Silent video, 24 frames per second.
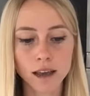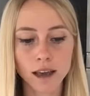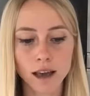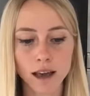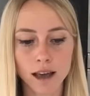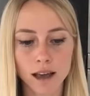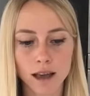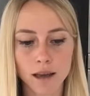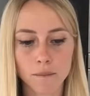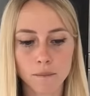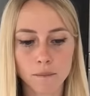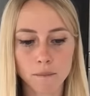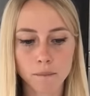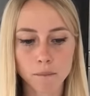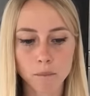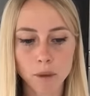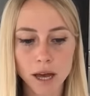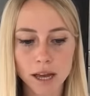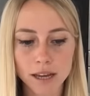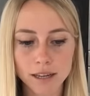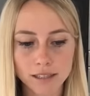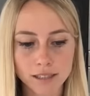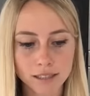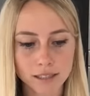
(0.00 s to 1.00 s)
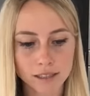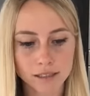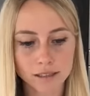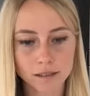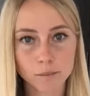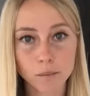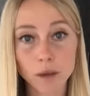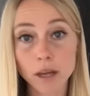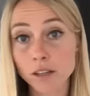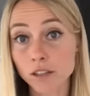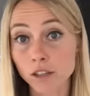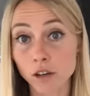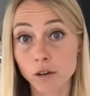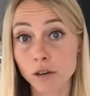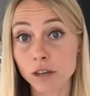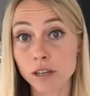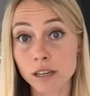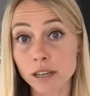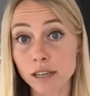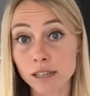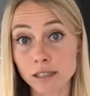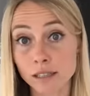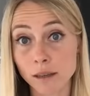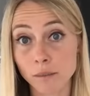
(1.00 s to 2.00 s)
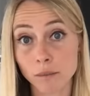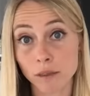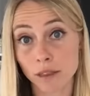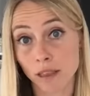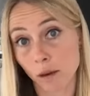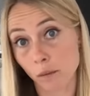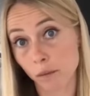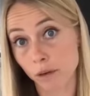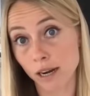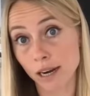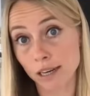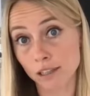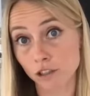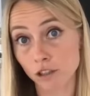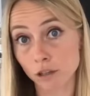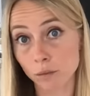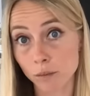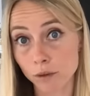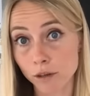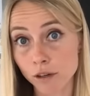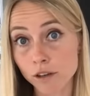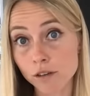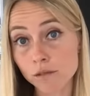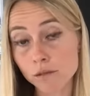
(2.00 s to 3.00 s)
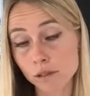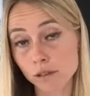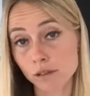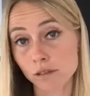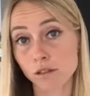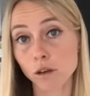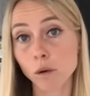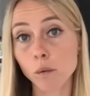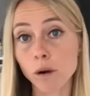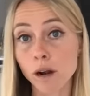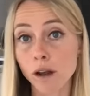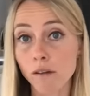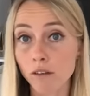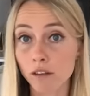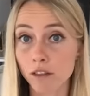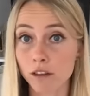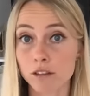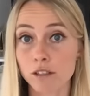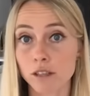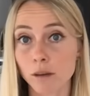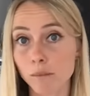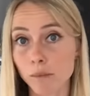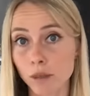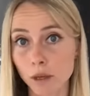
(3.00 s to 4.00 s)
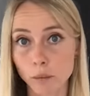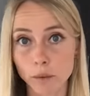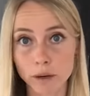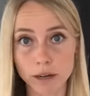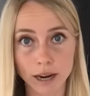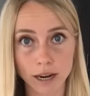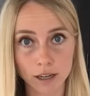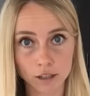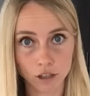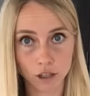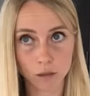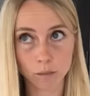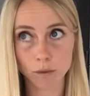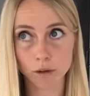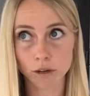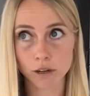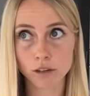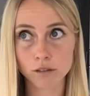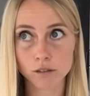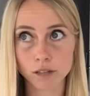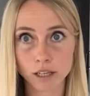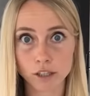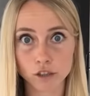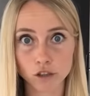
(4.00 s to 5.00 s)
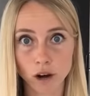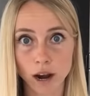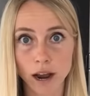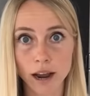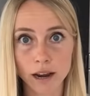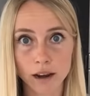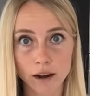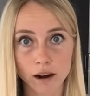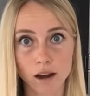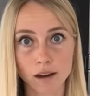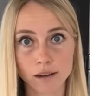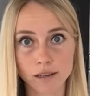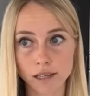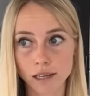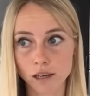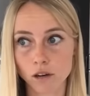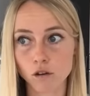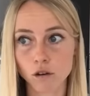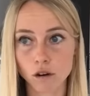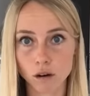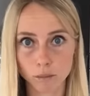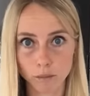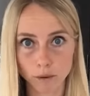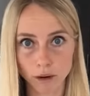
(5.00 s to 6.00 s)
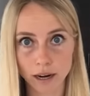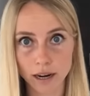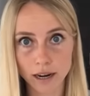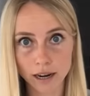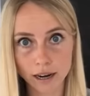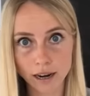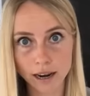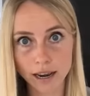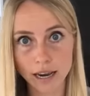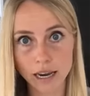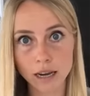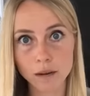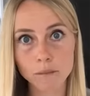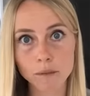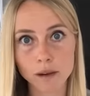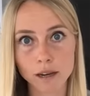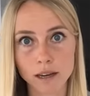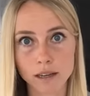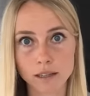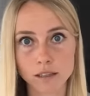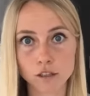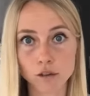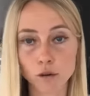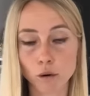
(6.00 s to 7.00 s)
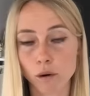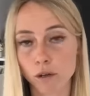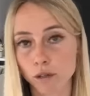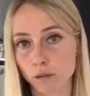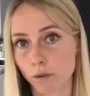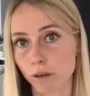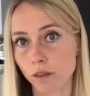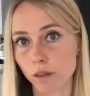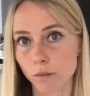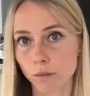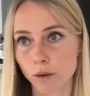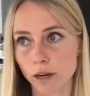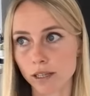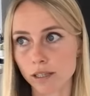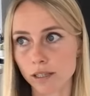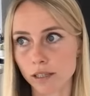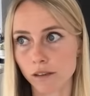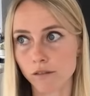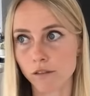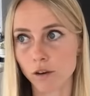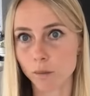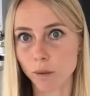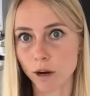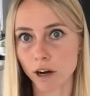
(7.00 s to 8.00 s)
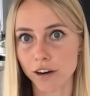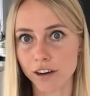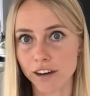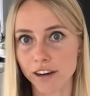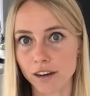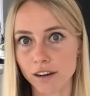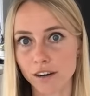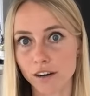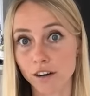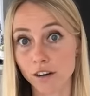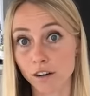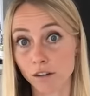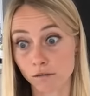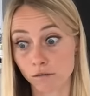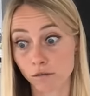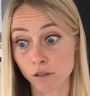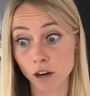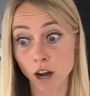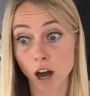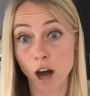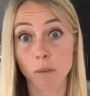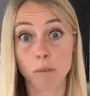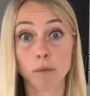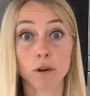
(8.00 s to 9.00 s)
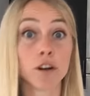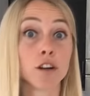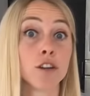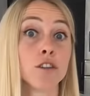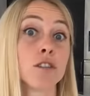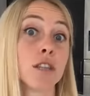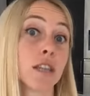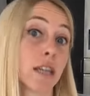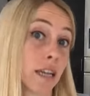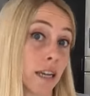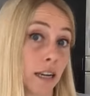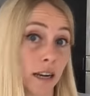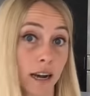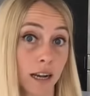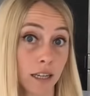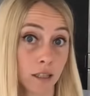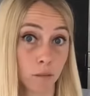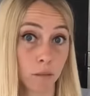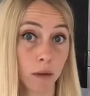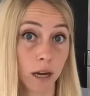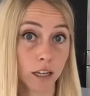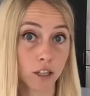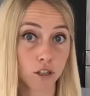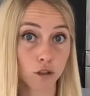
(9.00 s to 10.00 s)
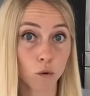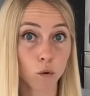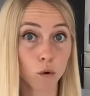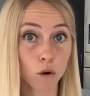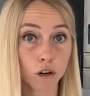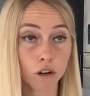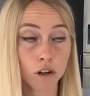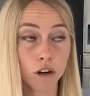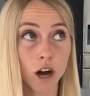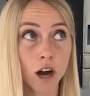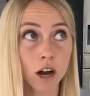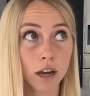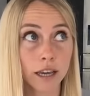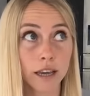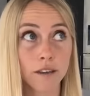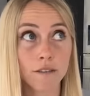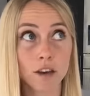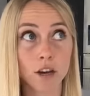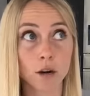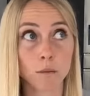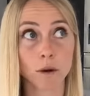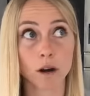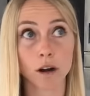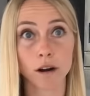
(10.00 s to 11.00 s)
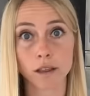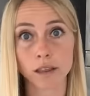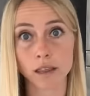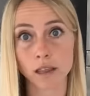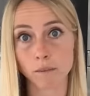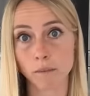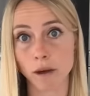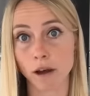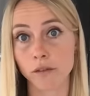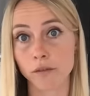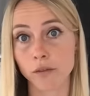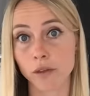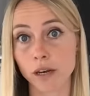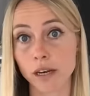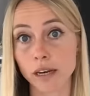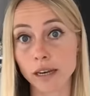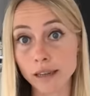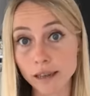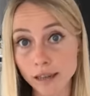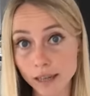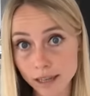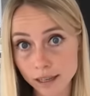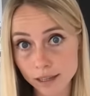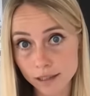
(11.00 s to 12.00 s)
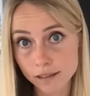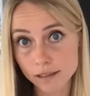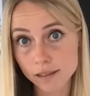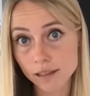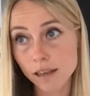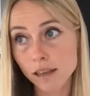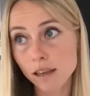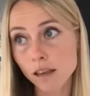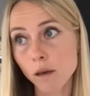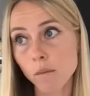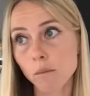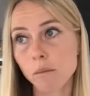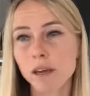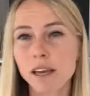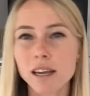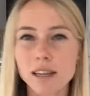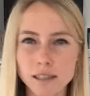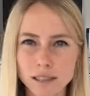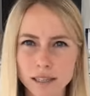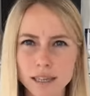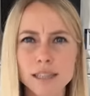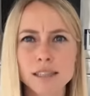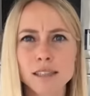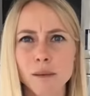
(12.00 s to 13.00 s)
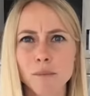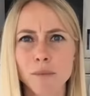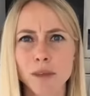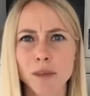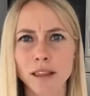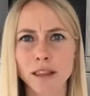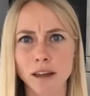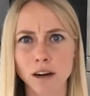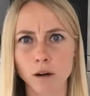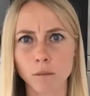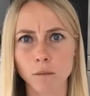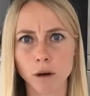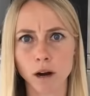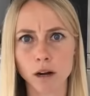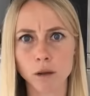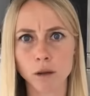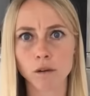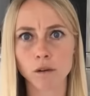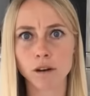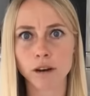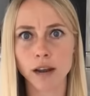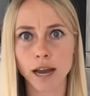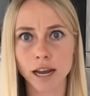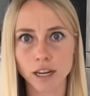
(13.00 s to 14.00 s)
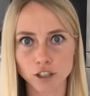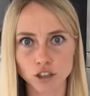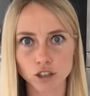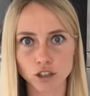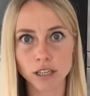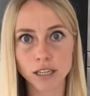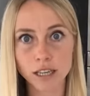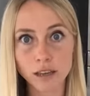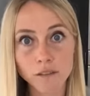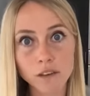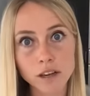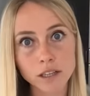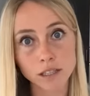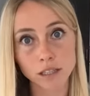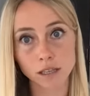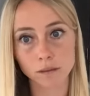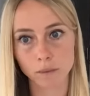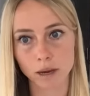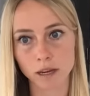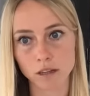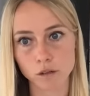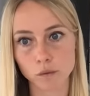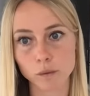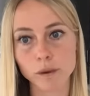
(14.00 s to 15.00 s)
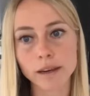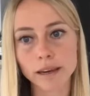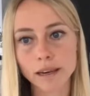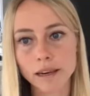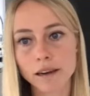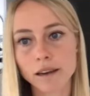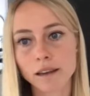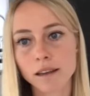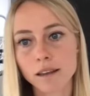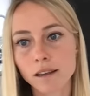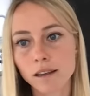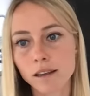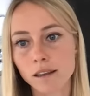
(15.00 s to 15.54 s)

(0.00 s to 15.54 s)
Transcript: Um, but melatonin is something that we naturally produce. So whenever there's something we naturally produce, I try not to incorporate it in because you always run the risk of your body not producing it as much or not giving your body the amount that it needs because it is something that our body will naturally give us the amounts we need.